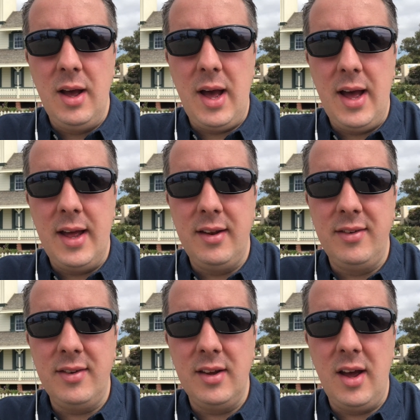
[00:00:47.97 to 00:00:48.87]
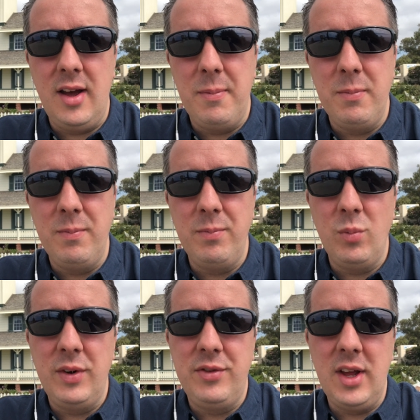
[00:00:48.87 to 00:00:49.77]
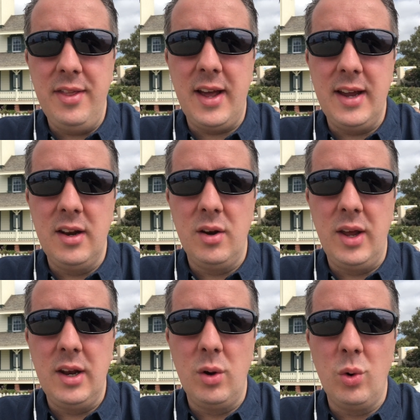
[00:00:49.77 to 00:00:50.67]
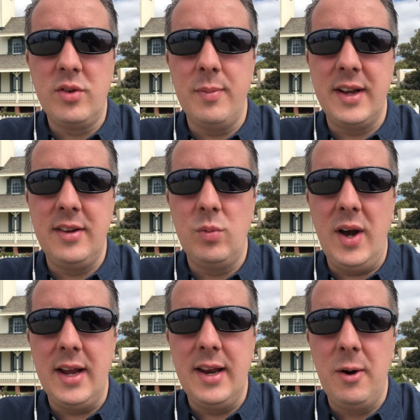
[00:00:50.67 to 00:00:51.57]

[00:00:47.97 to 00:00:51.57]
and um, we've done that in an, in an automated way.